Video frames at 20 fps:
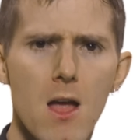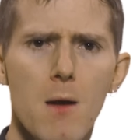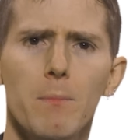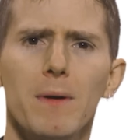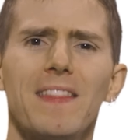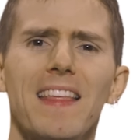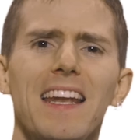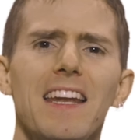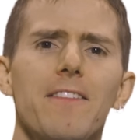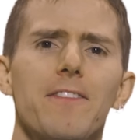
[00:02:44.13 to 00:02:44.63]

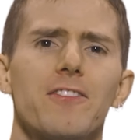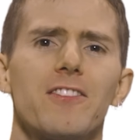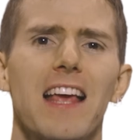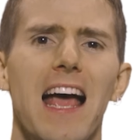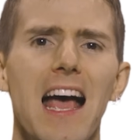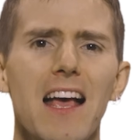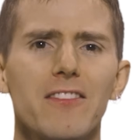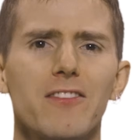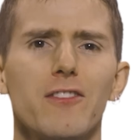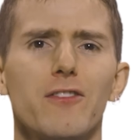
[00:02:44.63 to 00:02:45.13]
But then if
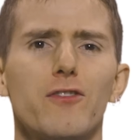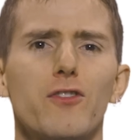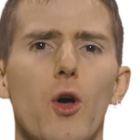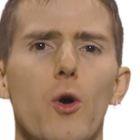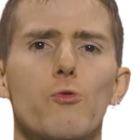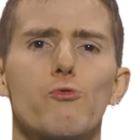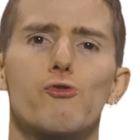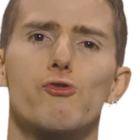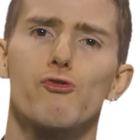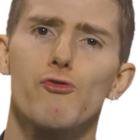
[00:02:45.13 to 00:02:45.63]
SAS is
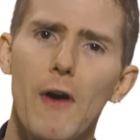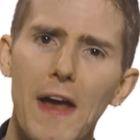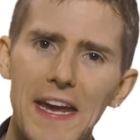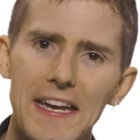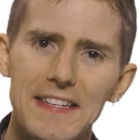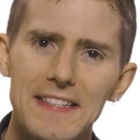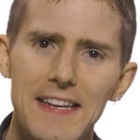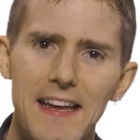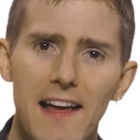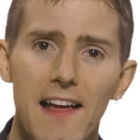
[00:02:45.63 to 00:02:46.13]
so
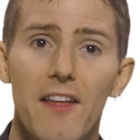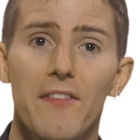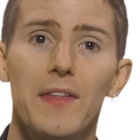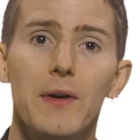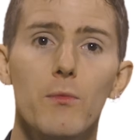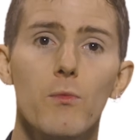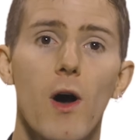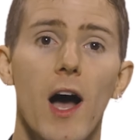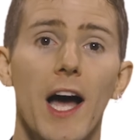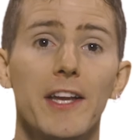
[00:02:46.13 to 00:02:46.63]
great,
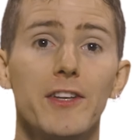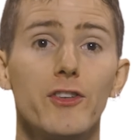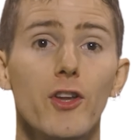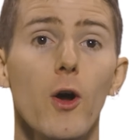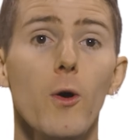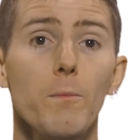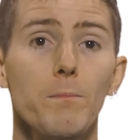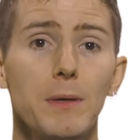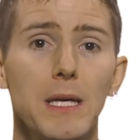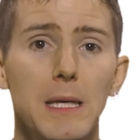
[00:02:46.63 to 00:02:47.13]
then why
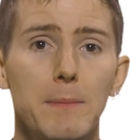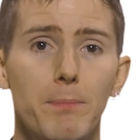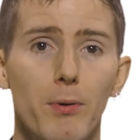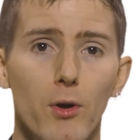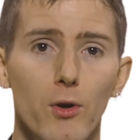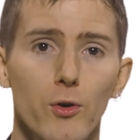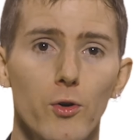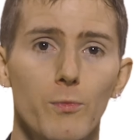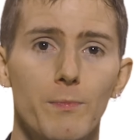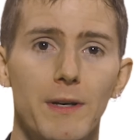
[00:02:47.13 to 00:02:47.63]
don't
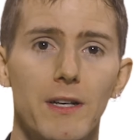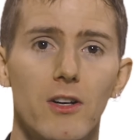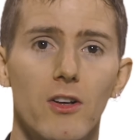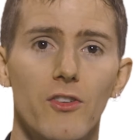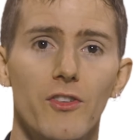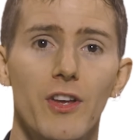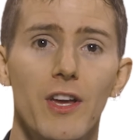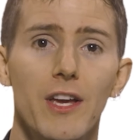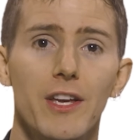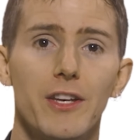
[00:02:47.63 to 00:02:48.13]
people who
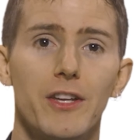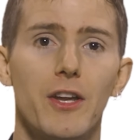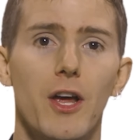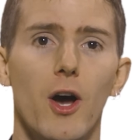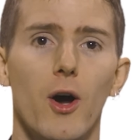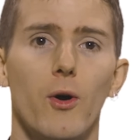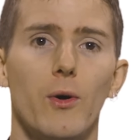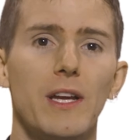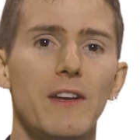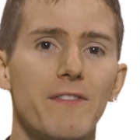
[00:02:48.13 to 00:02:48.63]
build, you
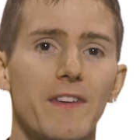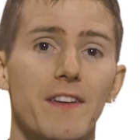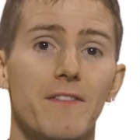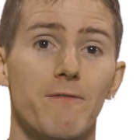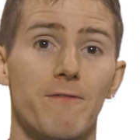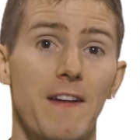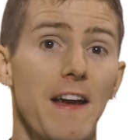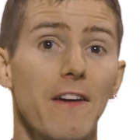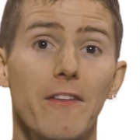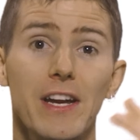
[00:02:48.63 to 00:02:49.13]
know,
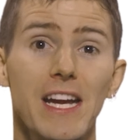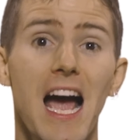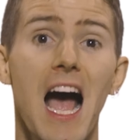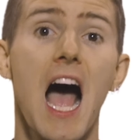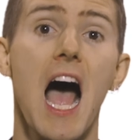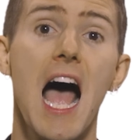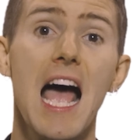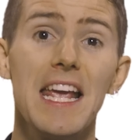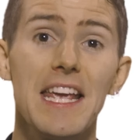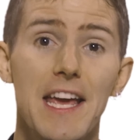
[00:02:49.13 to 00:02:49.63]
even very
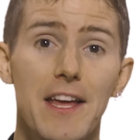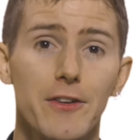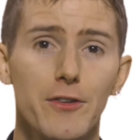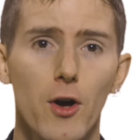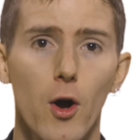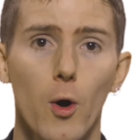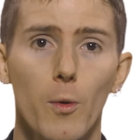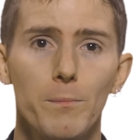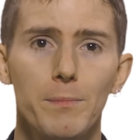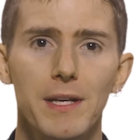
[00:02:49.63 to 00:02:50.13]
high-end
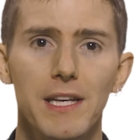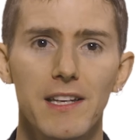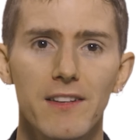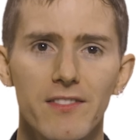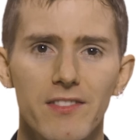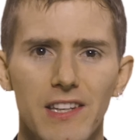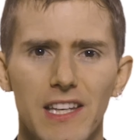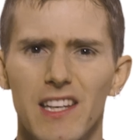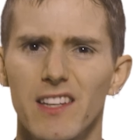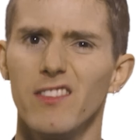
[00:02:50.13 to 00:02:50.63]
home
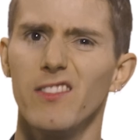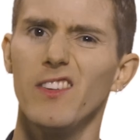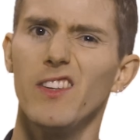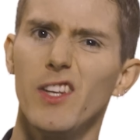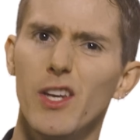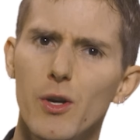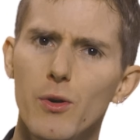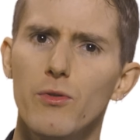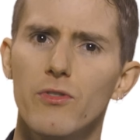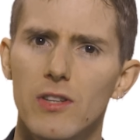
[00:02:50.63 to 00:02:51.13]
PCs
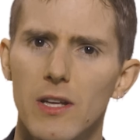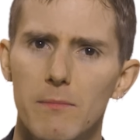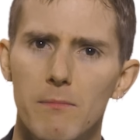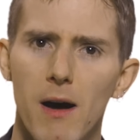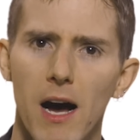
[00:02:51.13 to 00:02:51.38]
use it